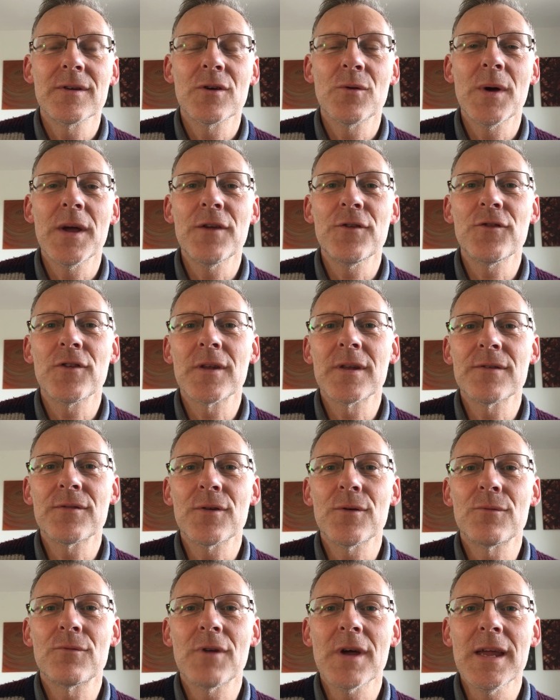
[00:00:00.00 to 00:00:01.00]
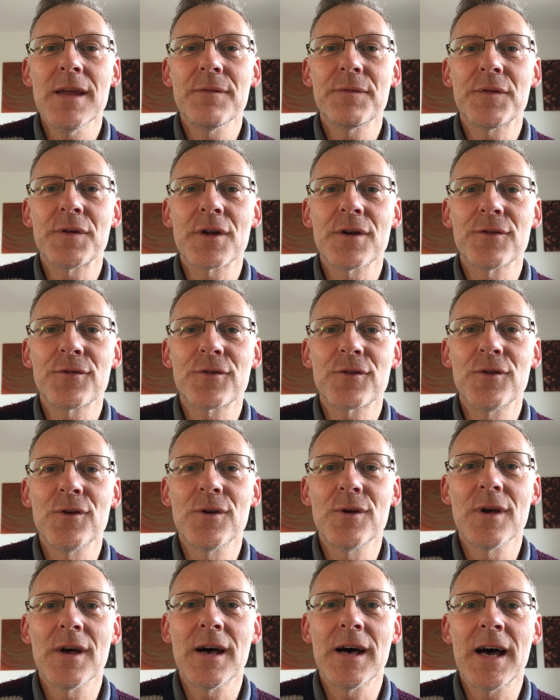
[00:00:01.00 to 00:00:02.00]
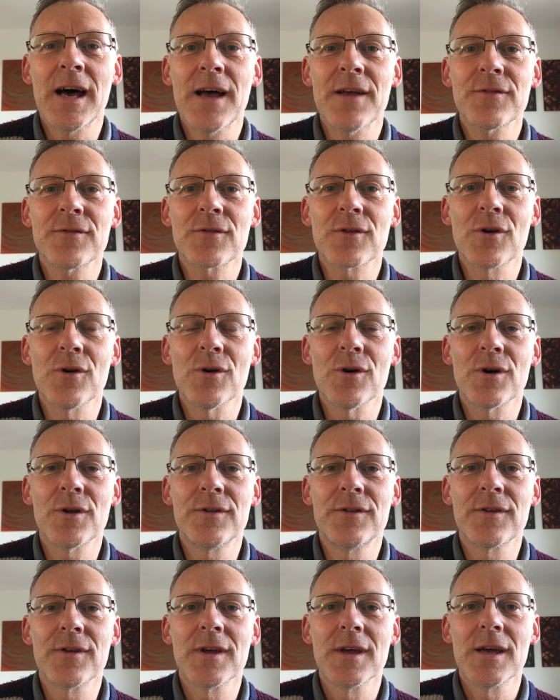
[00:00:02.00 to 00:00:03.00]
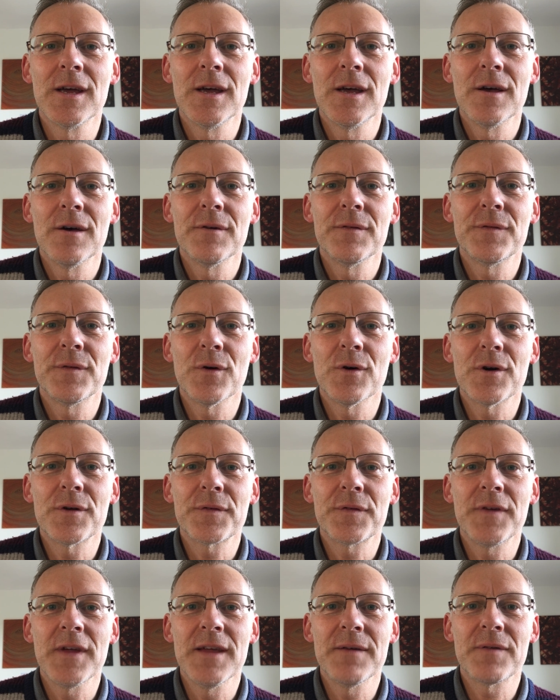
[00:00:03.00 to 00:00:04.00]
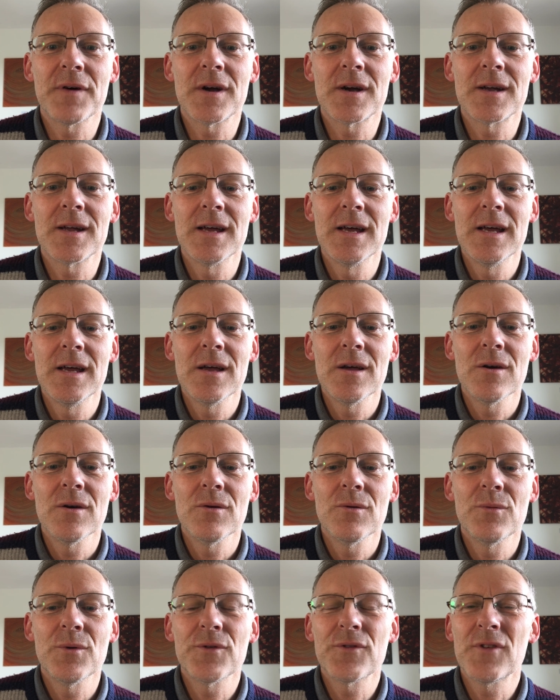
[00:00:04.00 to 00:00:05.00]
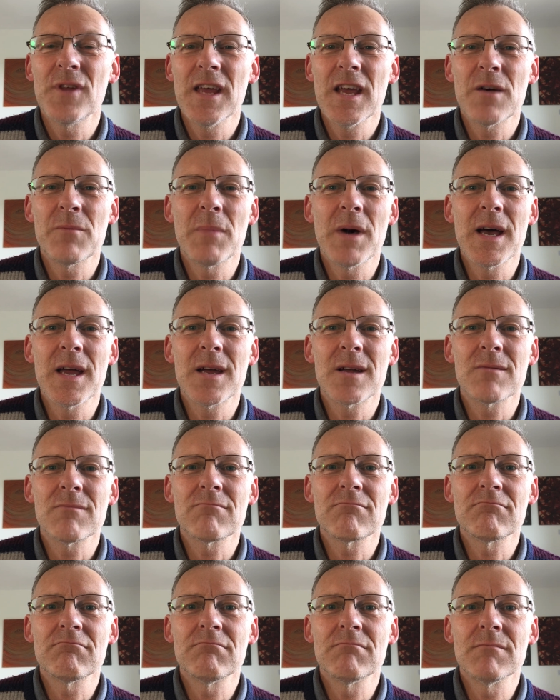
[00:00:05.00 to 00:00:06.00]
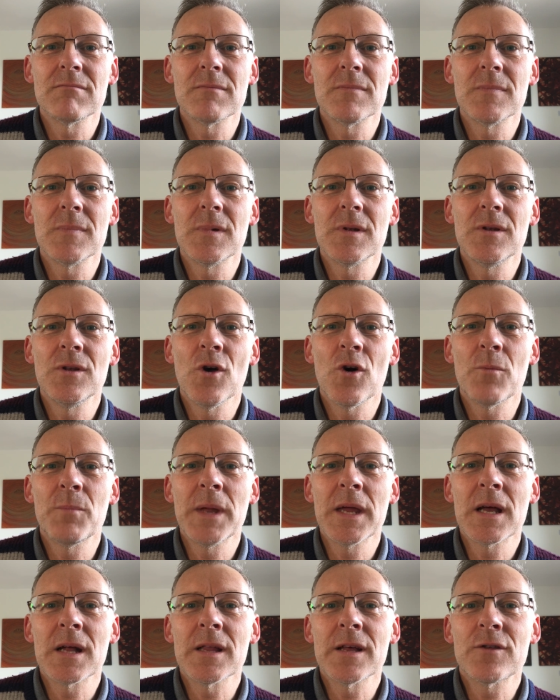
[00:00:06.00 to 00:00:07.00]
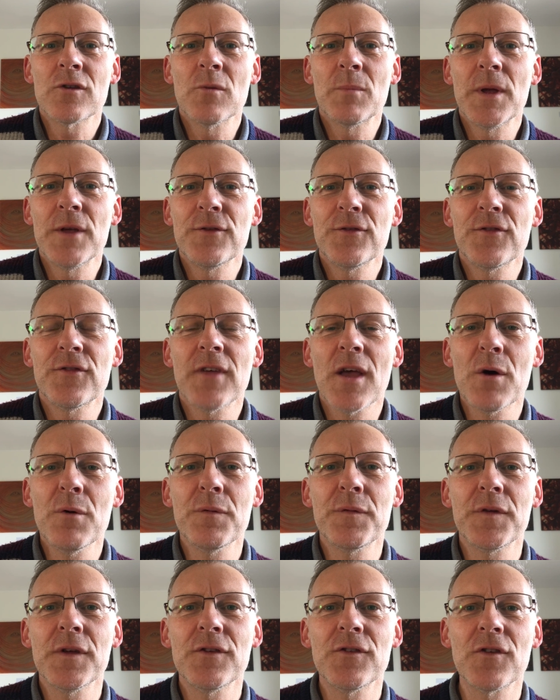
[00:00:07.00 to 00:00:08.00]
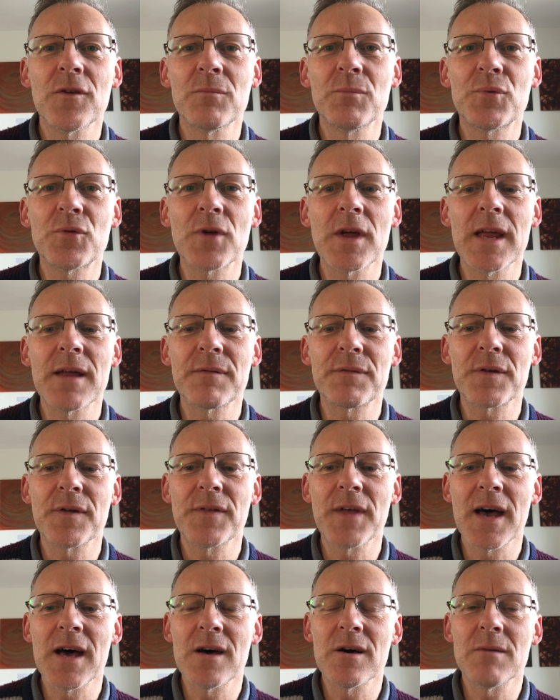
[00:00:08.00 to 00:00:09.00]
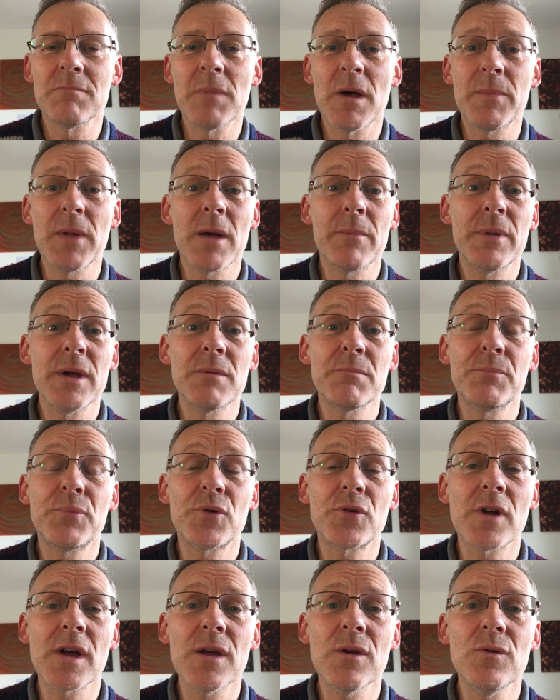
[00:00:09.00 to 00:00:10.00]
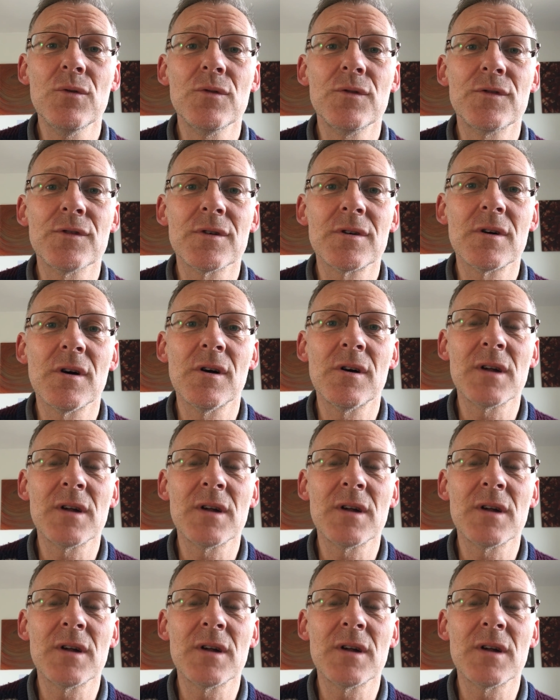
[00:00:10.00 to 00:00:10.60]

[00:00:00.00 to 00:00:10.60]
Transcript: Question, is it right for us to ask God for favour? Was Nehemiah not being a little bit selfish in praying for that? Or maybe a bit proud or